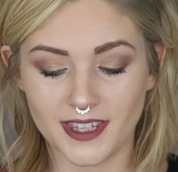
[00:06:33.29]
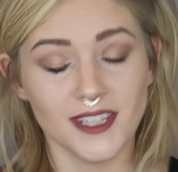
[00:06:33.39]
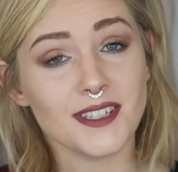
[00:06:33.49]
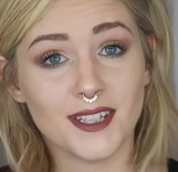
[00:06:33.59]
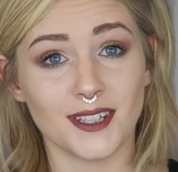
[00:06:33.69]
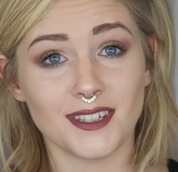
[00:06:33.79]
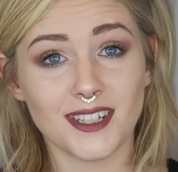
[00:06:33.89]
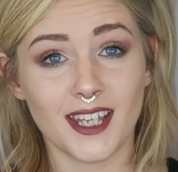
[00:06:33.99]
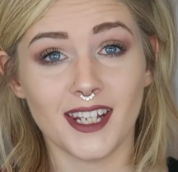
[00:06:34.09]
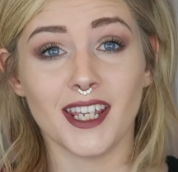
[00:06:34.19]
This is
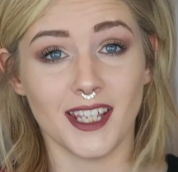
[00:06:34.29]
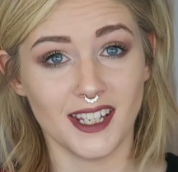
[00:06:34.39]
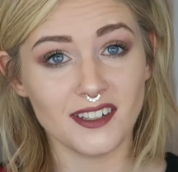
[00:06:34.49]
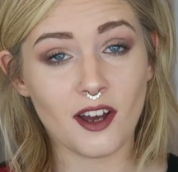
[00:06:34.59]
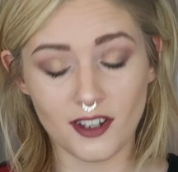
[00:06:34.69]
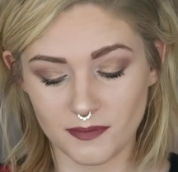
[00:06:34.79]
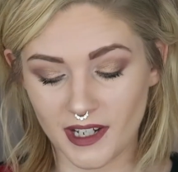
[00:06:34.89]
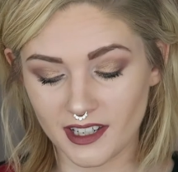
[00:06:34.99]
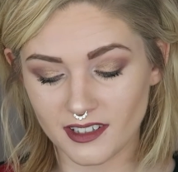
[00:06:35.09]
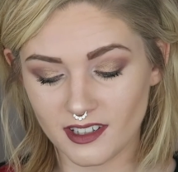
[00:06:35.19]
an It
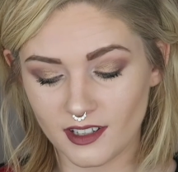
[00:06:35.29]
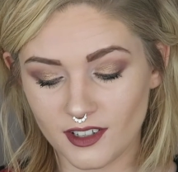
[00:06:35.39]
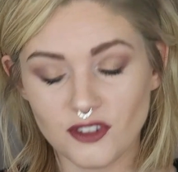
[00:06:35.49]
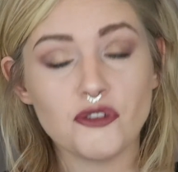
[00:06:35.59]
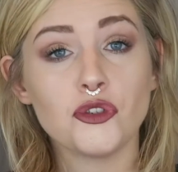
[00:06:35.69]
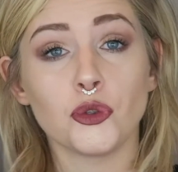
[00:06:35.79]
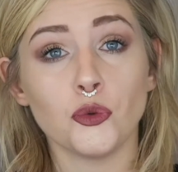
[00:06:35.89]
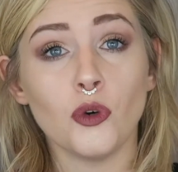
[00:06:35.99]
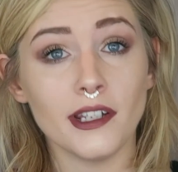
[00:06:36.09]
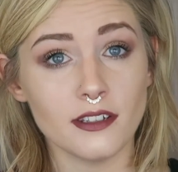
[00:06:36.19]
Cosmetics
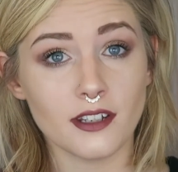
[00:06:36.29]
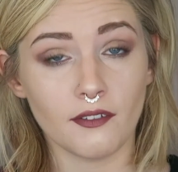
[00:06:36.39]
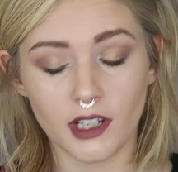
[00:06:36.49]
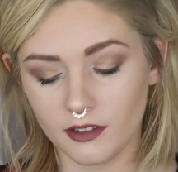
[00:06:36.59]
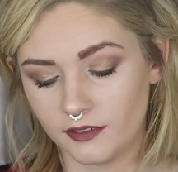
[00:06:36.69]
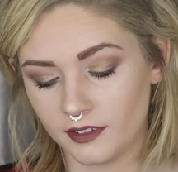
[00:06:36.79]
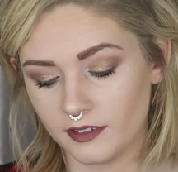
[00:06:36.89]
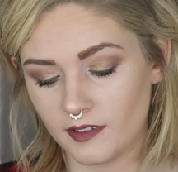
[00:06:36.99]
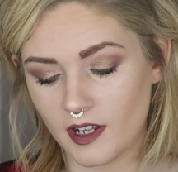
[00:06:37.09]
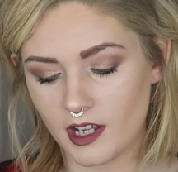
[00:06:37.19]
217
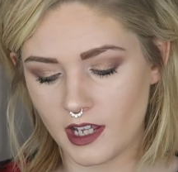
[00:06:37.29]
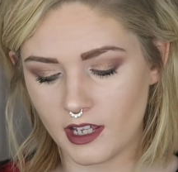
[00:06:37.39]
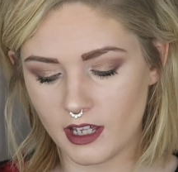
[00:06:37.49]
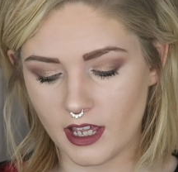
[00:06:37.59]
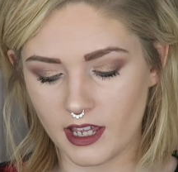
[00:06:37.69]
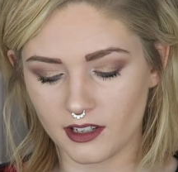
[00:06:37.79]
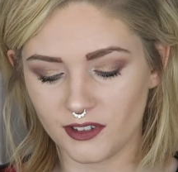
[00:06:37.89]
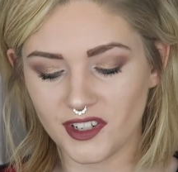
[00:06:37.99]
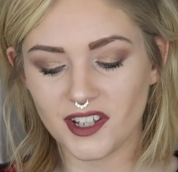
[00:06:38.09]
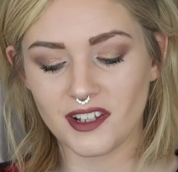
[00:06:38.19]

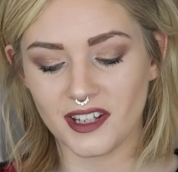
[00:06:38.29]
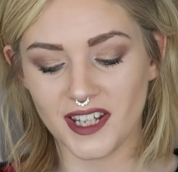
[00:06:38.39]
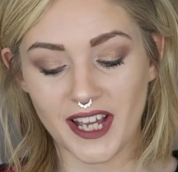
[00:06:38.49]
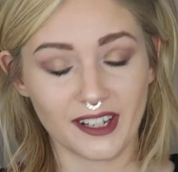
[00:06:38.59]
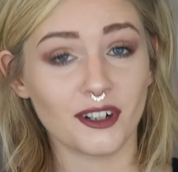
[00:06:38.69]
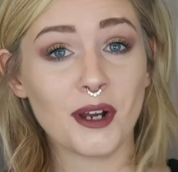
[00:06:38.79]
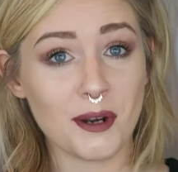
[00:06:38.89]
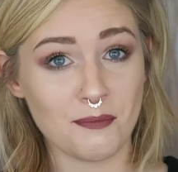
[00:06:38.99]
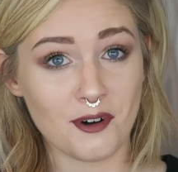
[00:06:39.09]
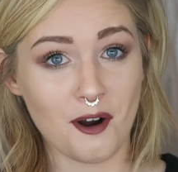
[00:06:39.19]
angled liner
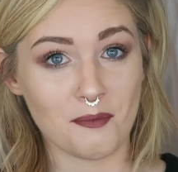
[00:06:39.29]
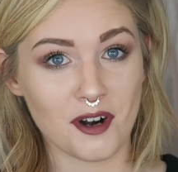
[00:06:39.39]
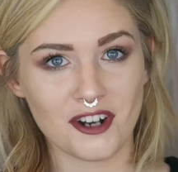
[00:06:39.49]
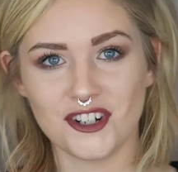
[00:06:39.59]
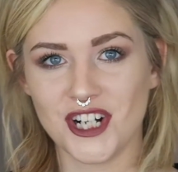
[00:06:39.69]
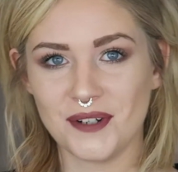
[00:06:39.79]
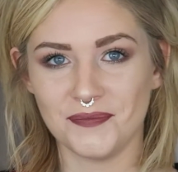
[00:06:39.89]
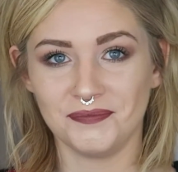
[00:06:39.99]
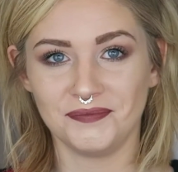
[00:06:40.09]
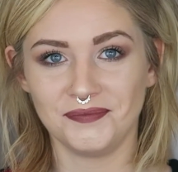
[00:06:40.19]
and brow brush.
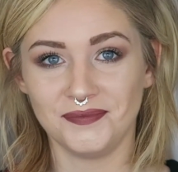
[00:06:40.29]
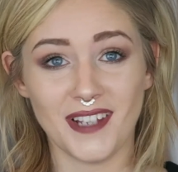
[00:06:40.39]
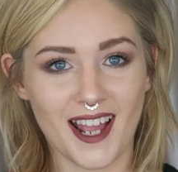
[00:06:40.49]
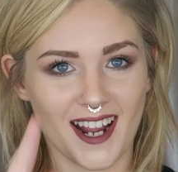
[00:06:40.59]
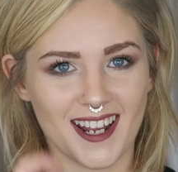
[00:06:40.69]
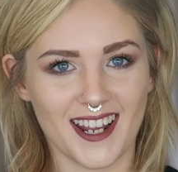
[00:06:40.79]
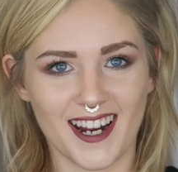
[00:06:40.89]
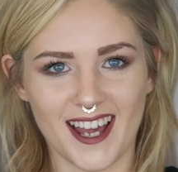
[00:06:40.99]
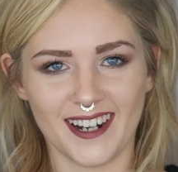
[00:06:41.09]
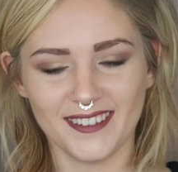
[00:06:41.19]

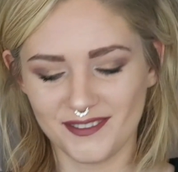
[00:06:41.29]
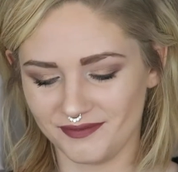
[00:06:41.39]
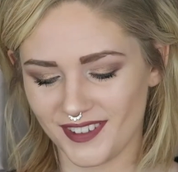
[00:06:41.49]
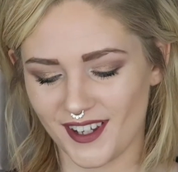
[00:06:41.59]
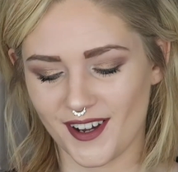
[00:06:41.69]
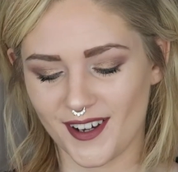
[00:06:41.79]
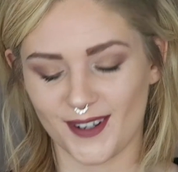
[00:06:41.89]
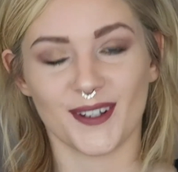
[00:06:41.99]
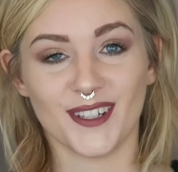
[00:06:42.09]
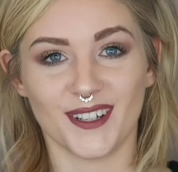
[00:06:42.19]
Got it?
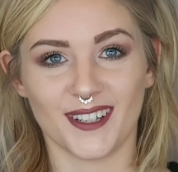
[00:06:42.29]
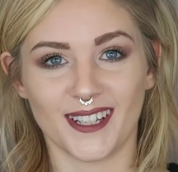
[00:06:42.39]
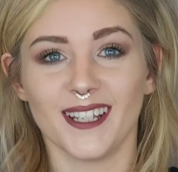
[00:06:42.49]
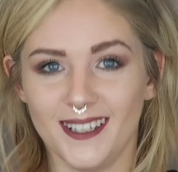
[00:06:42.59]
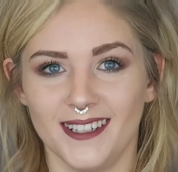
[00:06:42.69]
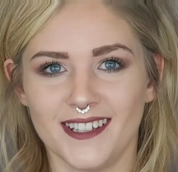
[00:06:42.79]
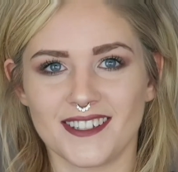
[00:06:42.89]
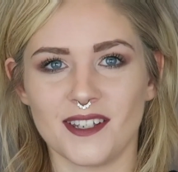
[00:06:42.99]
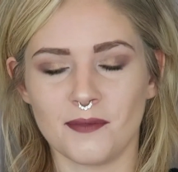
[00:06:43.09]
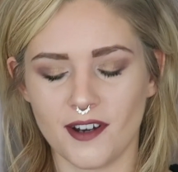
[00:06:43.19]
Okay, nighty.
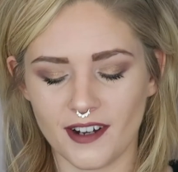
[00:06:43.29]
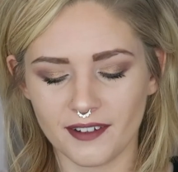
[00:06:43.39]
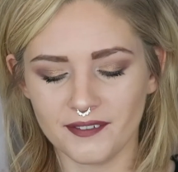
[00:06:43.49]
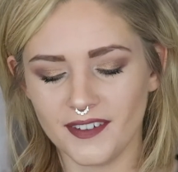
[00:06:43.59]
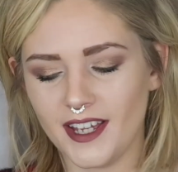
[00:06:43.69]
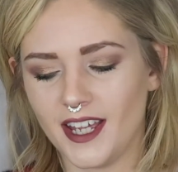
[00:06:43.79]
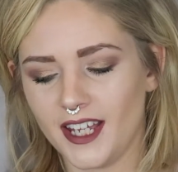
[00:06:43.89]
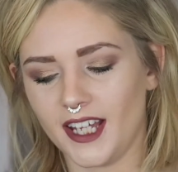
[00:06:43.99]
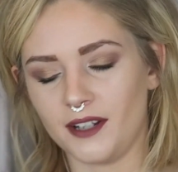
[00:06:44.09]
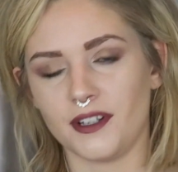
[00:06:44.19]
Let's keep going.
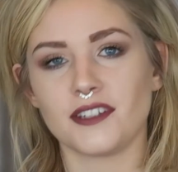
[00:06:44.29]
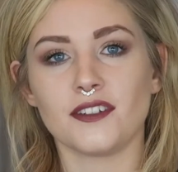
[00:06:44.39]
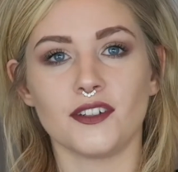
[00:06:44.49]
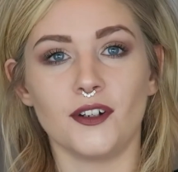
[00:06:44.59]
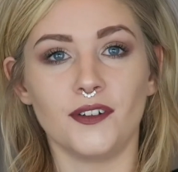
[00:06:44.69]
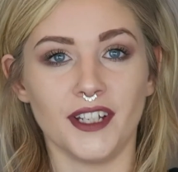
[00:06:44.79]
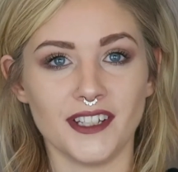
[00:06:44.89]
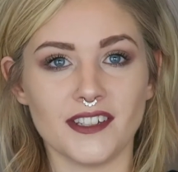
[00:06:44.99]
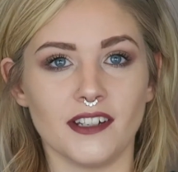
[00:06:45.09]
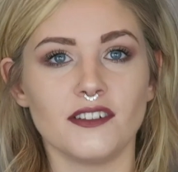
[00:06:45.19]
Anyways, so
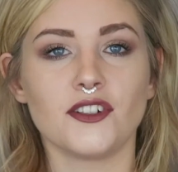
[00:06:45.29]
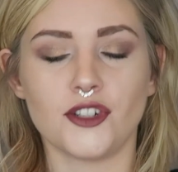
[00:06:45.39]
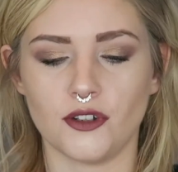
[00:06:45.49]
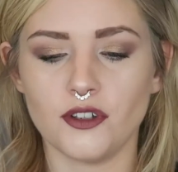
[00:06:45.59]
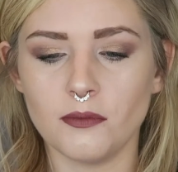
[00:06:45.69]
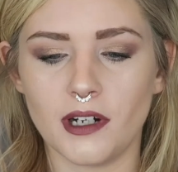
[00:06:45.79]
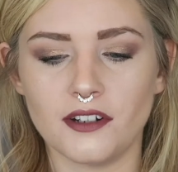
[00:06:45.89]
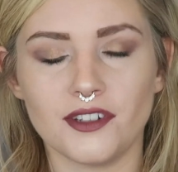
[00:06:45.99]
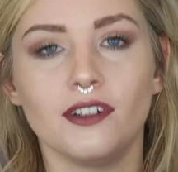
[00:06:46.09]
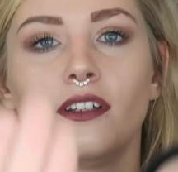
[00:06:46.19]
like I said, to show you
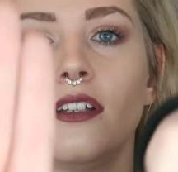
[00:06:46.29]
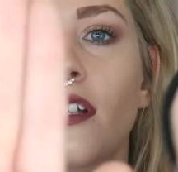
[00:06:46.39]
comparison,